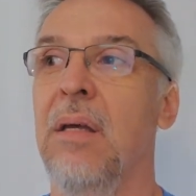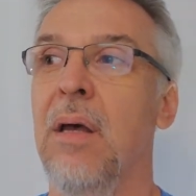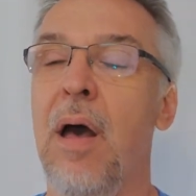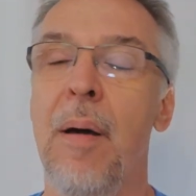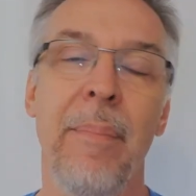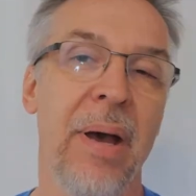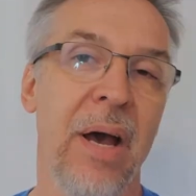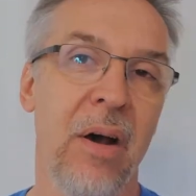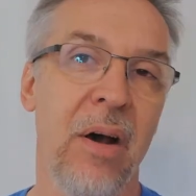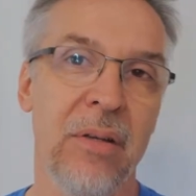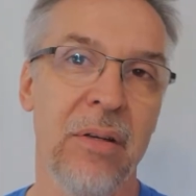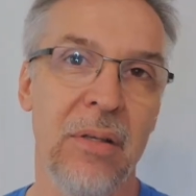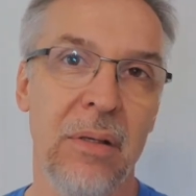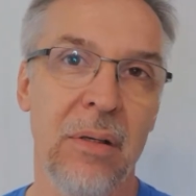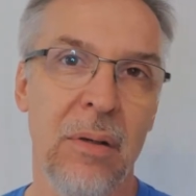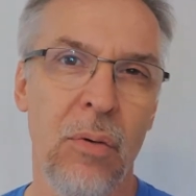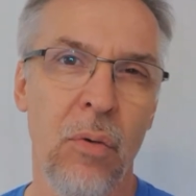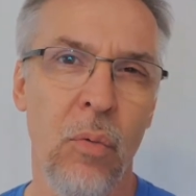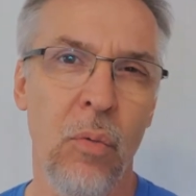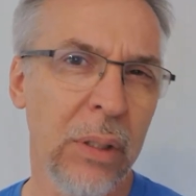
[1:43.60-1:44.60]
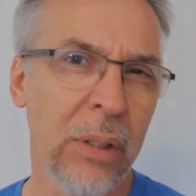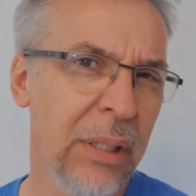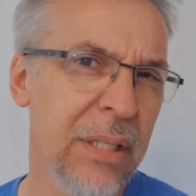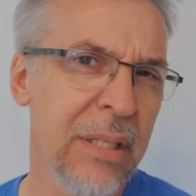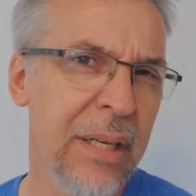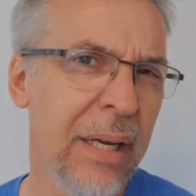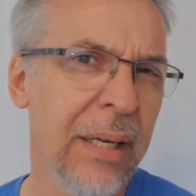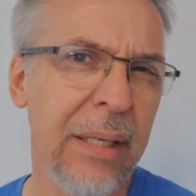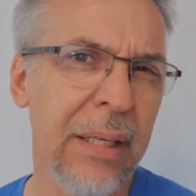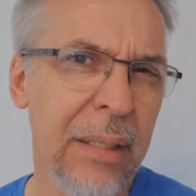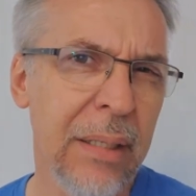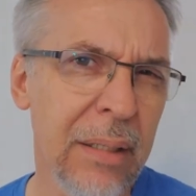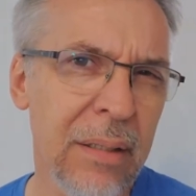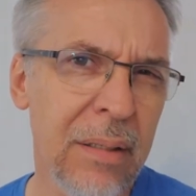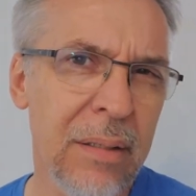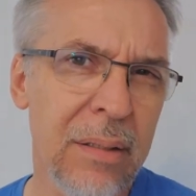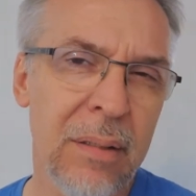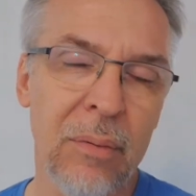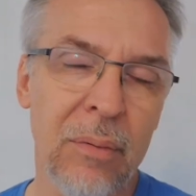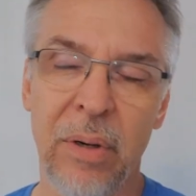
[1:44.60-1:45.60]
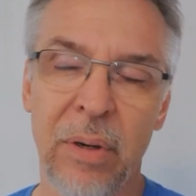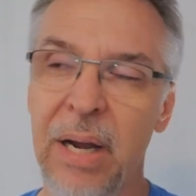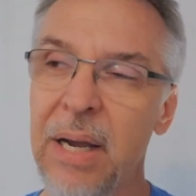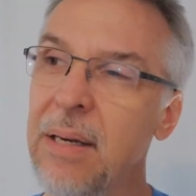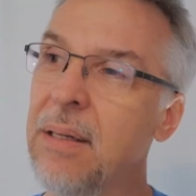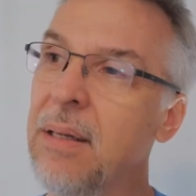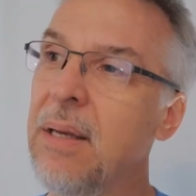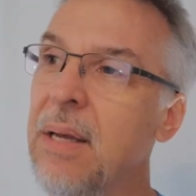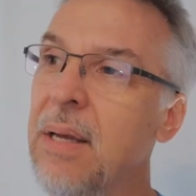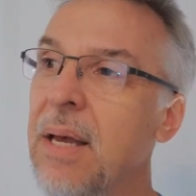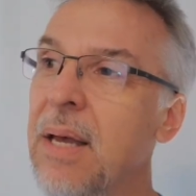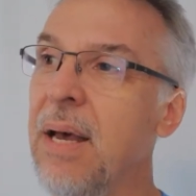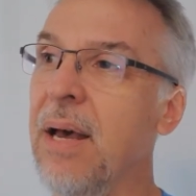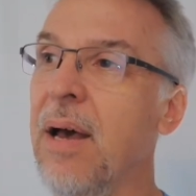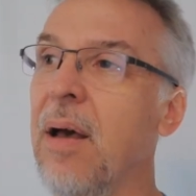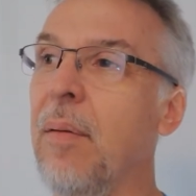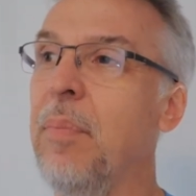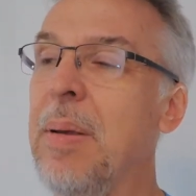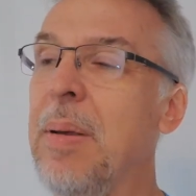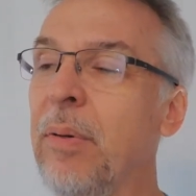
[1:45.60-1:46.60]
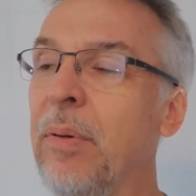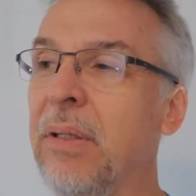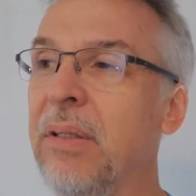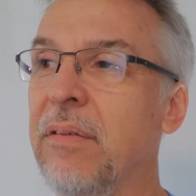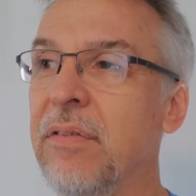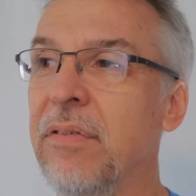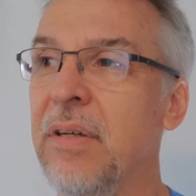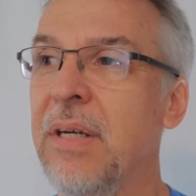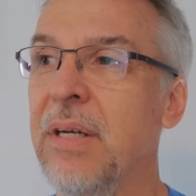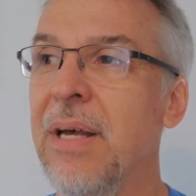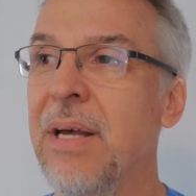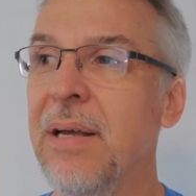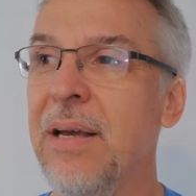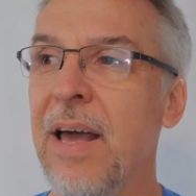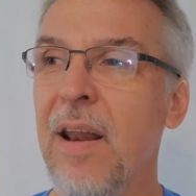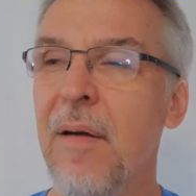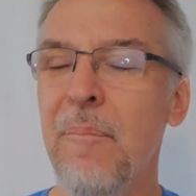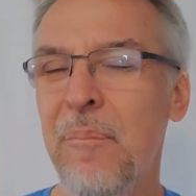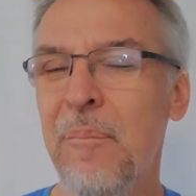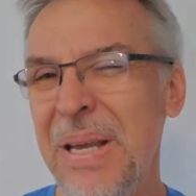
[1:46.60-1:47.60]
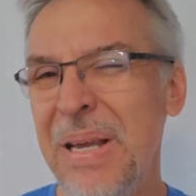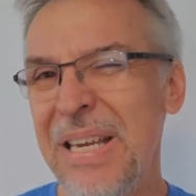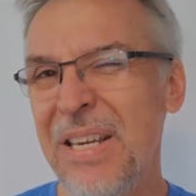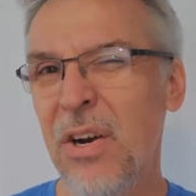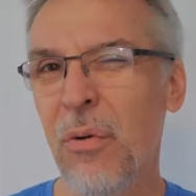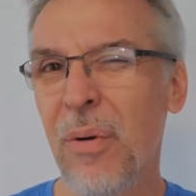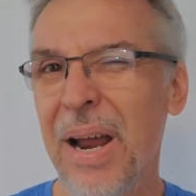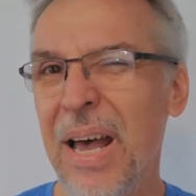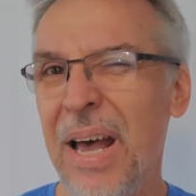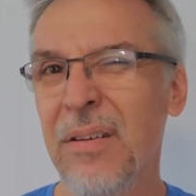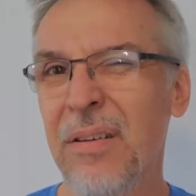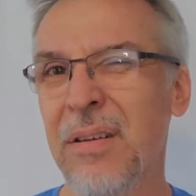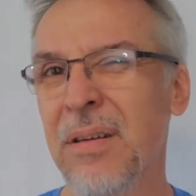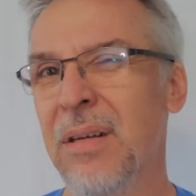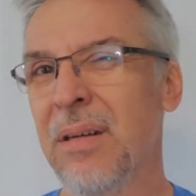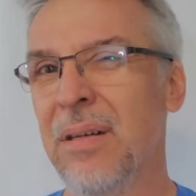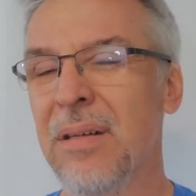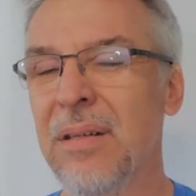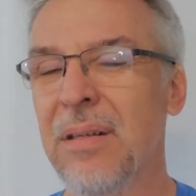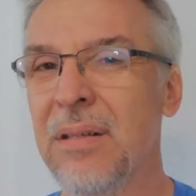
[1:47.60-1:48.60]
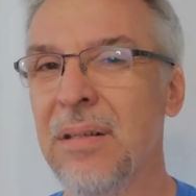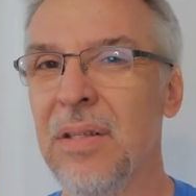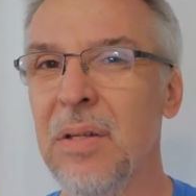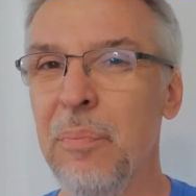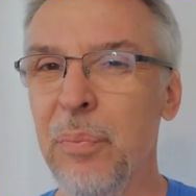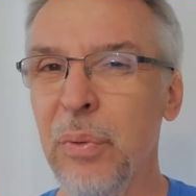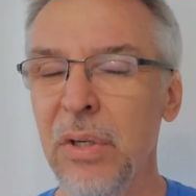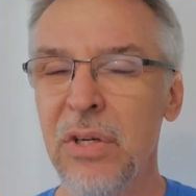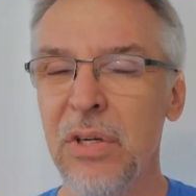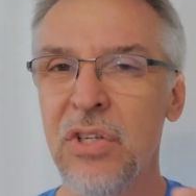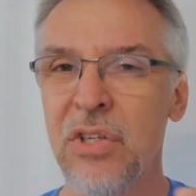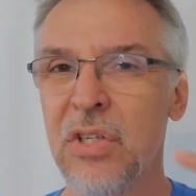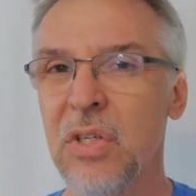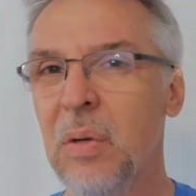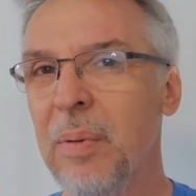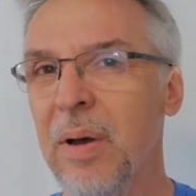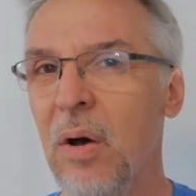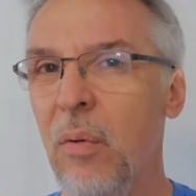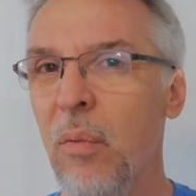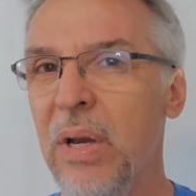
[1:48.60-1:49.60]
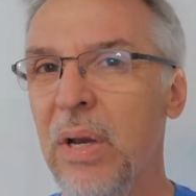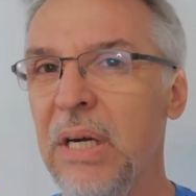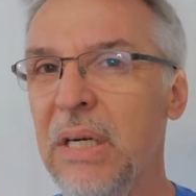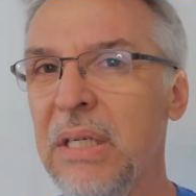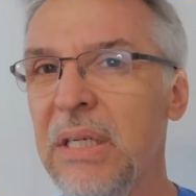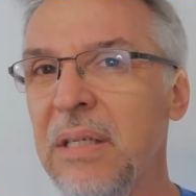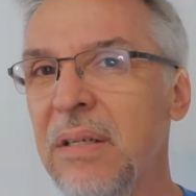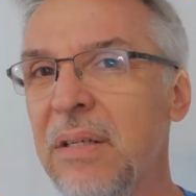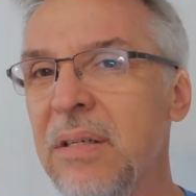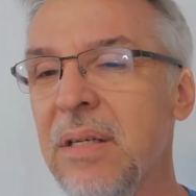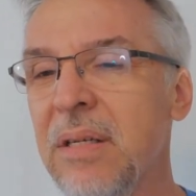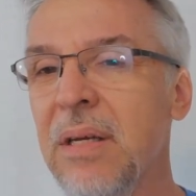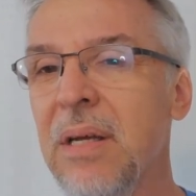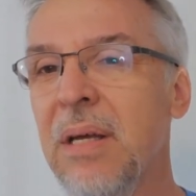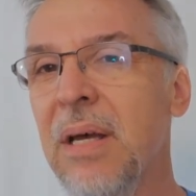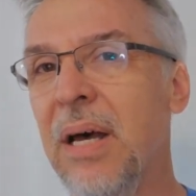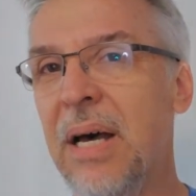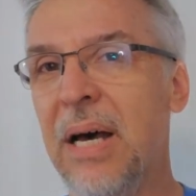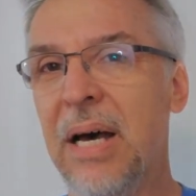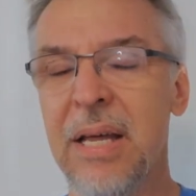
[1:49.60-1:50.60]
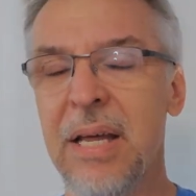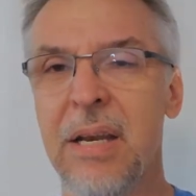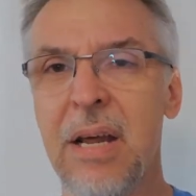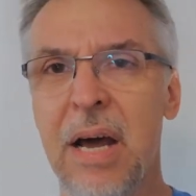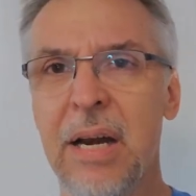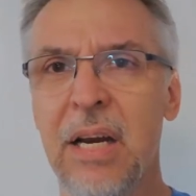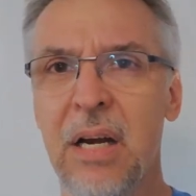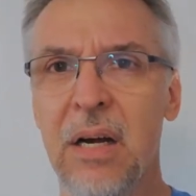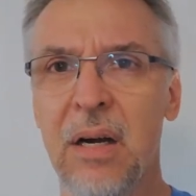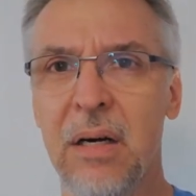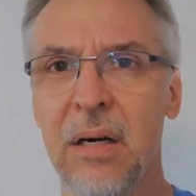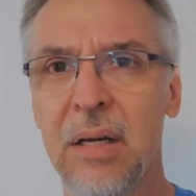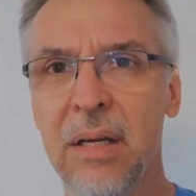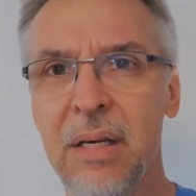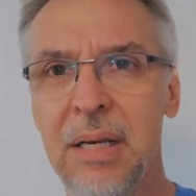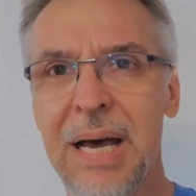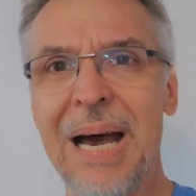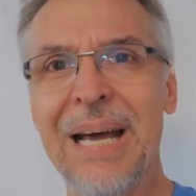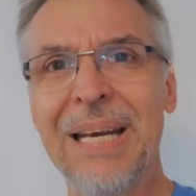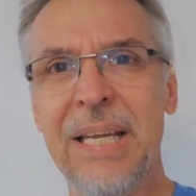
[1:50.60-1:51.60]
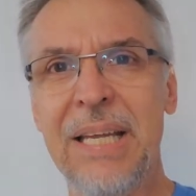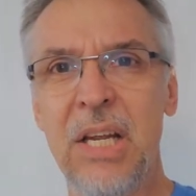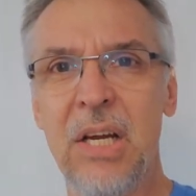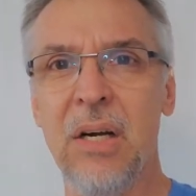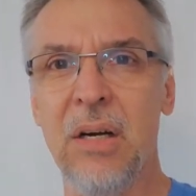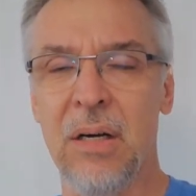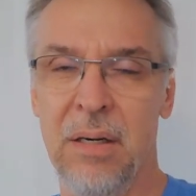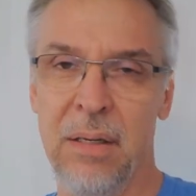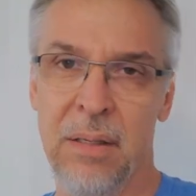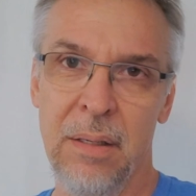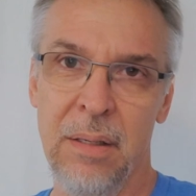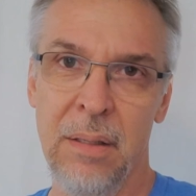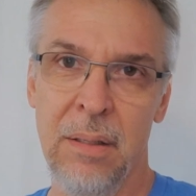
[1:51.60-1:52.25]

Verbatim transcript: about what this deck is, right? Uh, people have kind of beaten around the bush about what it is. Uh, not here, not here.